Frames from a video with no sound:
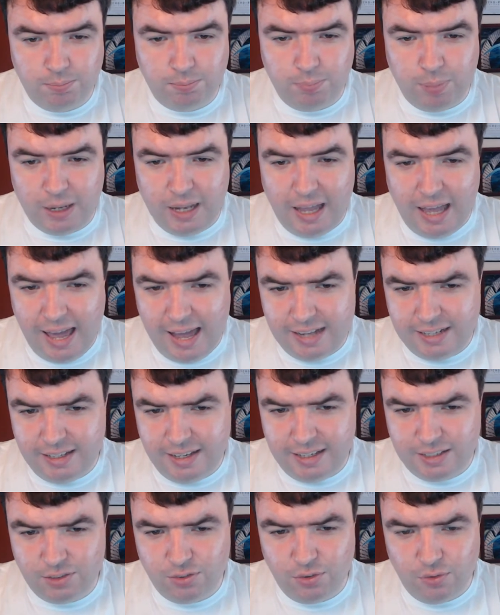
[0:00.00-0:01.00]
but
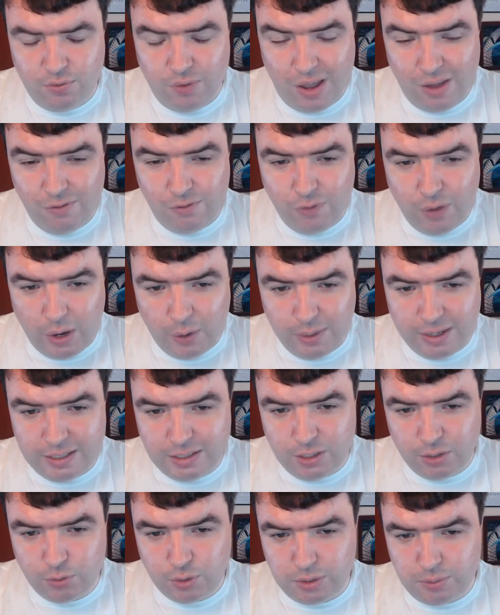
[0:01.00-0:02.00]
Hayate is a very
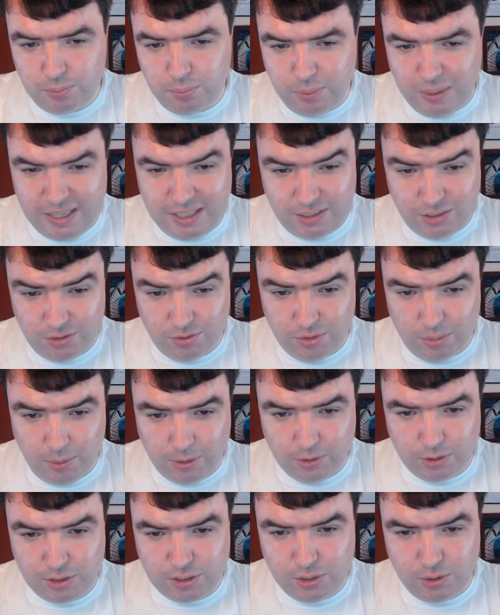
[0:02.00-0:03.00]
different beast from
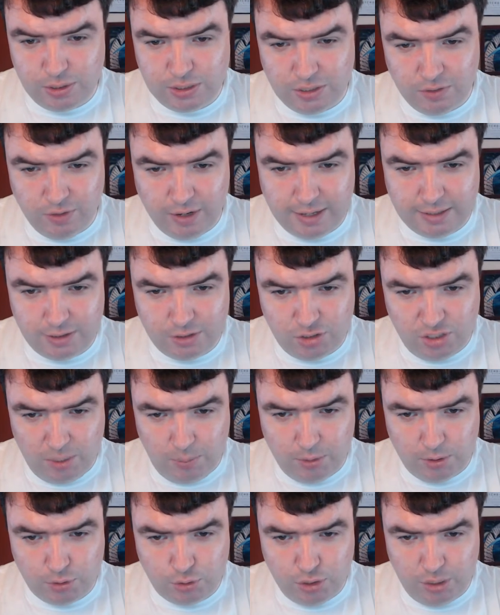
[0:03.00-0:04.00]
other series that have gotten a
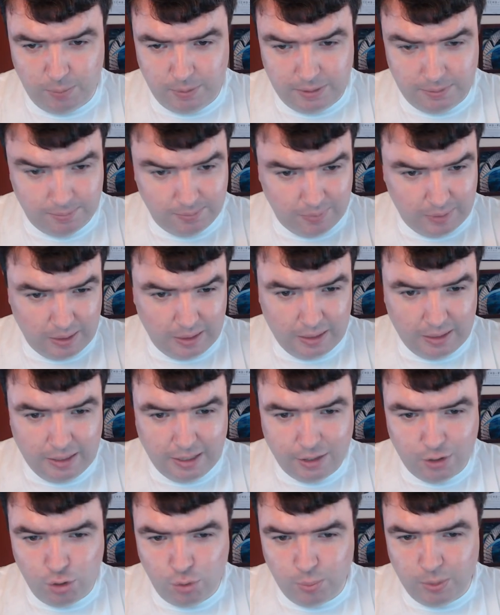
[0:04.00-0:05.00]
similar treatment,
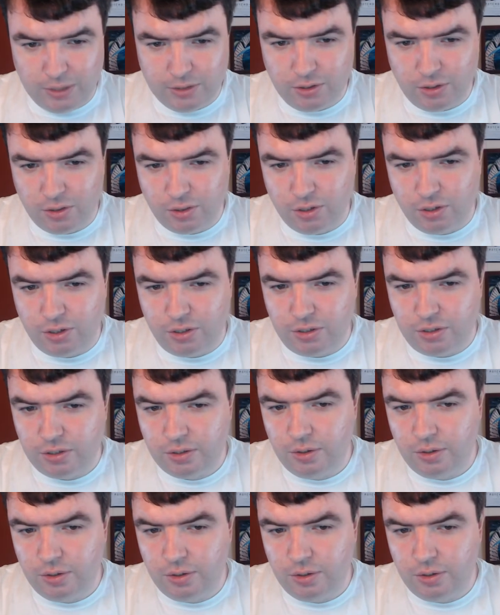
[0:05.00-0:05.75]
like Lupin the Third.